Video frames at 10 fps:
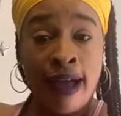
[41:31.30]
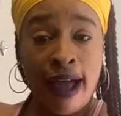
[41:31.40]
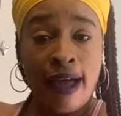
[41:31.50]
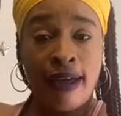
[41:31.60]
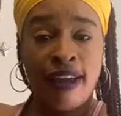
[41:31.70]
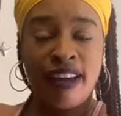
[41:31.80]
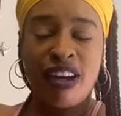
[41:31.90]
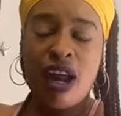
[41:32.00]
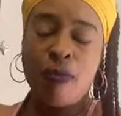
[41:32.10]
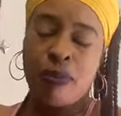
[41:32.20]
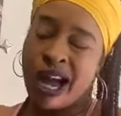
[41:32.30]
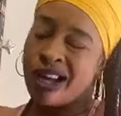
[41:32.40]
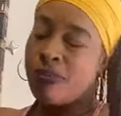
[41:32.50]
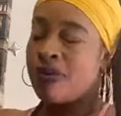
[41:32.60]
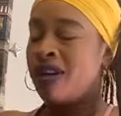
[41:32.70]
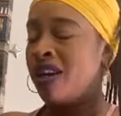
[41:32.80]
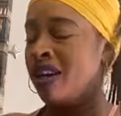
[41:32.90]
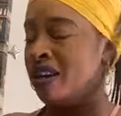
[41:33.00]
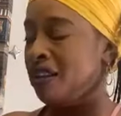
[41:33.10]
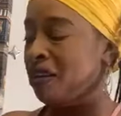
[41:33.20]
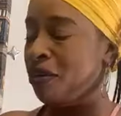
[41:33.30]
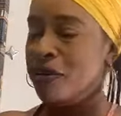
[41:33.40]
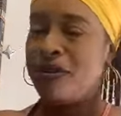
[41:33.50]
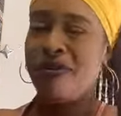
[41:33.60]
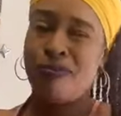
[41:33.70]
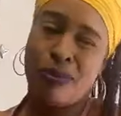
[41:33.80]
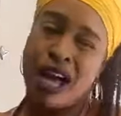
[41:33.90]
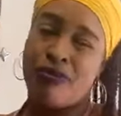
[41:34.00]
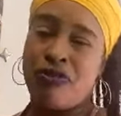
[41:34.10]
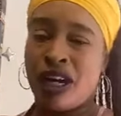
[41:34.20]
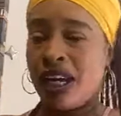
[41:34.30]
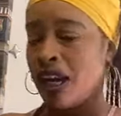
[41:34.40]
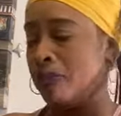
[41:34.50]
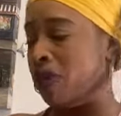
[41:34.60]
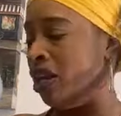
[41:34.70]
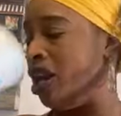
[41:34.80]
Huh? I'll back up good. Back fucking up